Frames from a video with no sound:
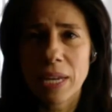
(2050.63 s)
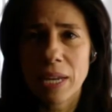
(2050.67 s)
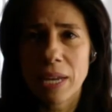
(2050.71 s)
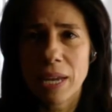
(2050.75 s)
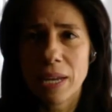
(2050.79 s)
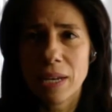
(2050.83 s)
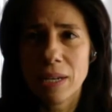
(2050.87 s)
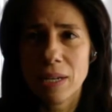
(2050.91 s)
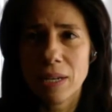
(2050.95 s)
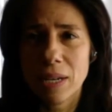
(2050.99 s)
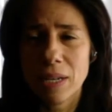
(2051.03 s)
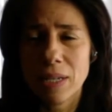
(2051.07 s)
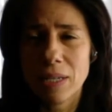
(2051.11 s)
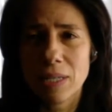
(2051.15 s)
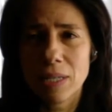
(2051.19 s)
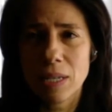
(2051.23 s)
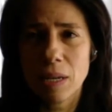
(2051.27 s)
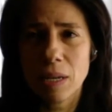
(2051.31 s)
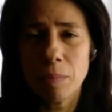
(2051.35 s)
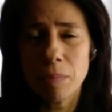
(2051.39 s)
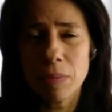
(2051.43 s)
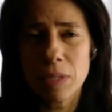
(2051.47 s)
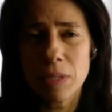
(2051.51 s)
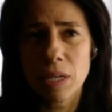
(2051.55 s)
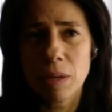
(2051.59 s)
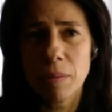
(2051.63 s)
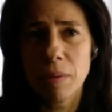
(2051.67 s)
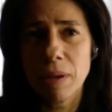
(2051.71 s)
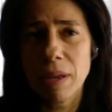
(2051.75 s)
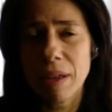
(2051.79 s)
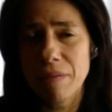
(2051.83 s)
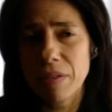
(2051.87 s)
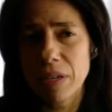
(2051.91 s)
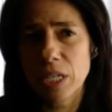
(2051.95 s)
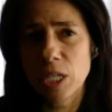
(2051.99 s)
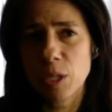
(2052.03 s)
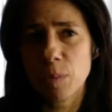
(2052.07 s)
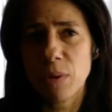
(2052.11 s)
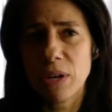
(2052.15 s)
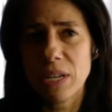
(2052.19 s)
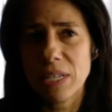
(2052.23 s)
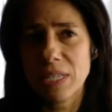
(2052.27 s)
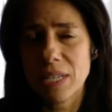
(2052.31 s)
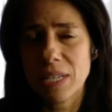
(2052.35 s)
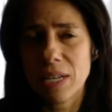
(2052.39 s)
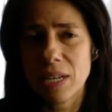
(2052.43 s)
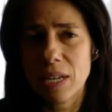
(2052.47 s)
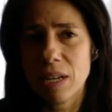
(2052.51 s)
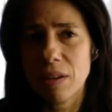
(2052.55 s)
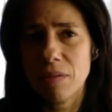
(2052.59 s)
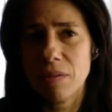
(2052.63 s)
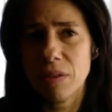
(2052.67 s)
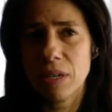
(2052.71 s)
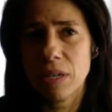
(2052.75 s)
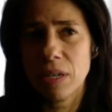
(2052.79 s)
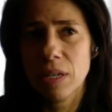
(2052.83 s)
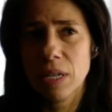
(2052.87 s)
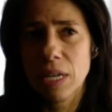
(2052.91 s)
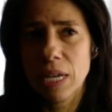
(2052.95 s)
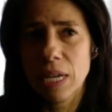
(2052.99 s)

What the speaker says: and some have expressed that even